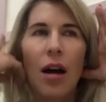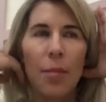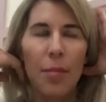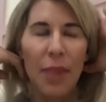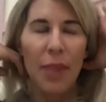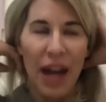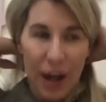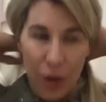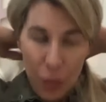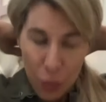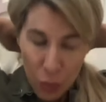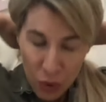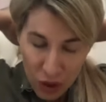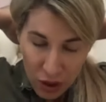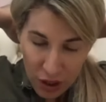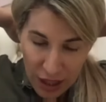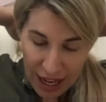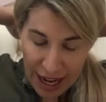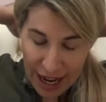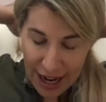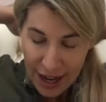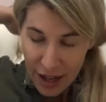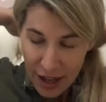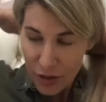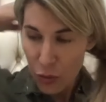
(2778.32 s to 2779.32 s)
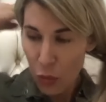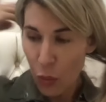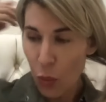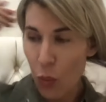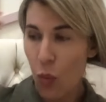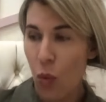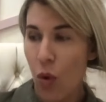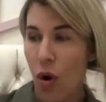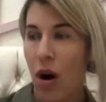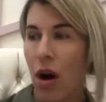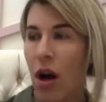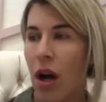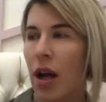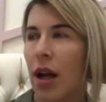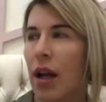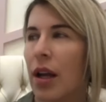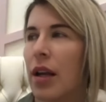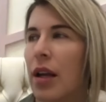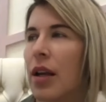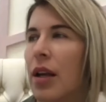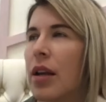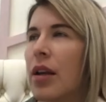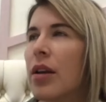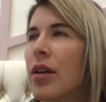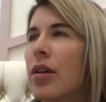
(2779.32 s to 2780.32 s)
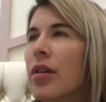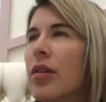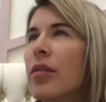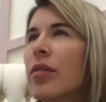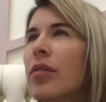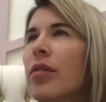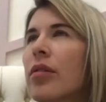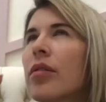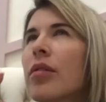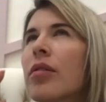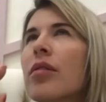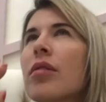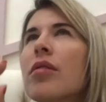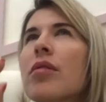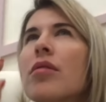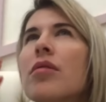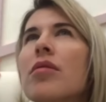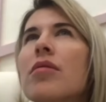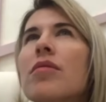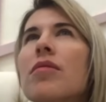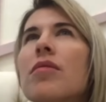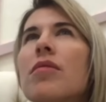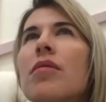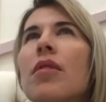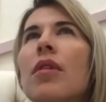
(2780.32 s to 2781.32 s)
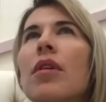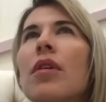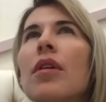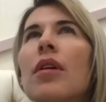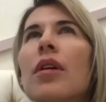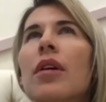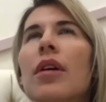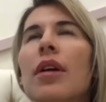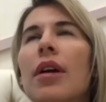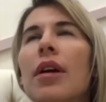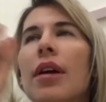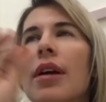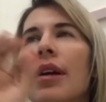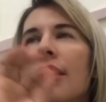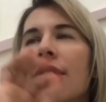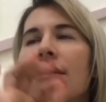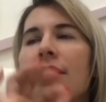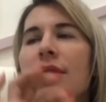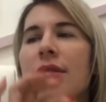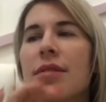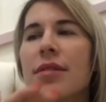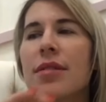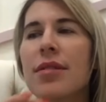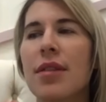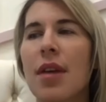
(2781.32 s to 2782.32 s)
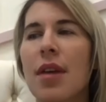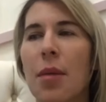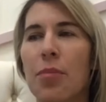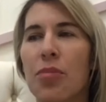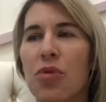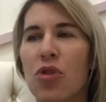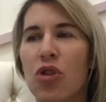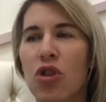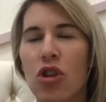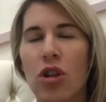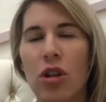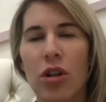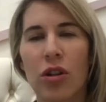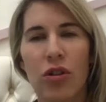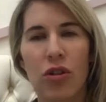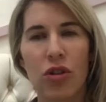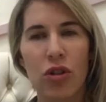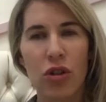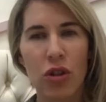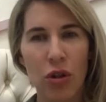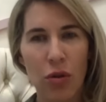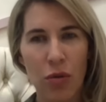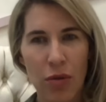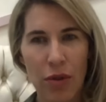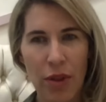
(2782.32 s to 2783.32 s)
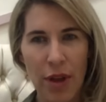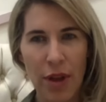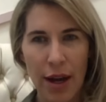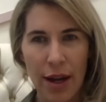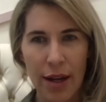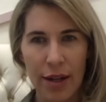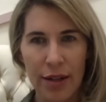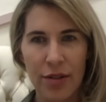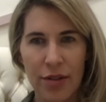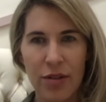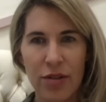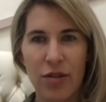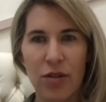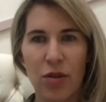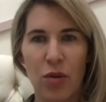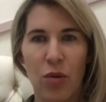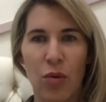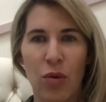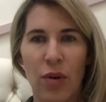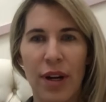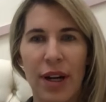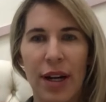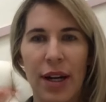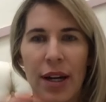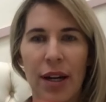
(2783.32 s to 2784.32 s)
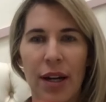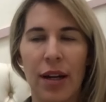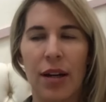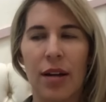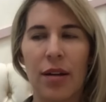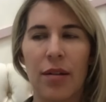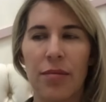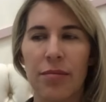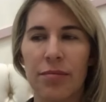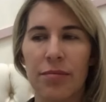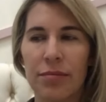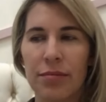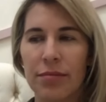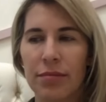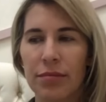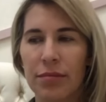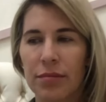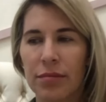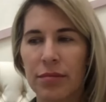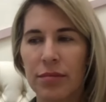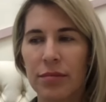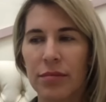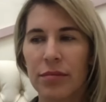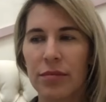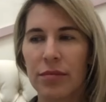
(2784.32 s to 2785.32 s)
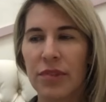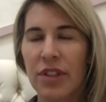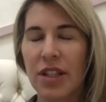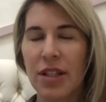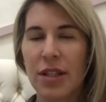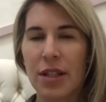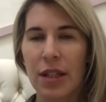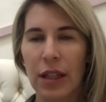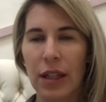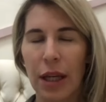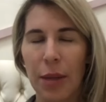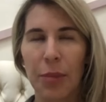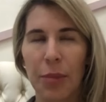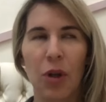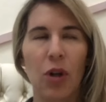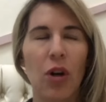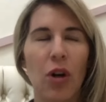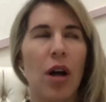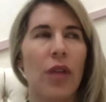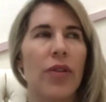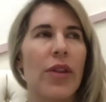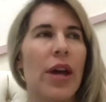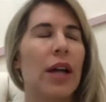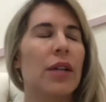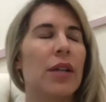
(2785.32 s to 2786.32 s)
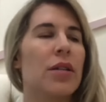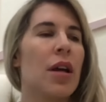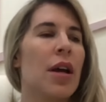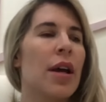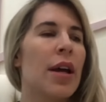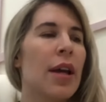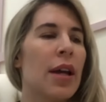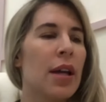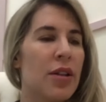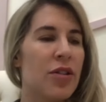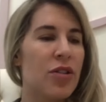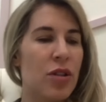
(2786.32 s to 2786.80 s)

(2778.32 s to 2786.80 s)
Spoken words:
I will add one exception to that, or a disclaimer on that.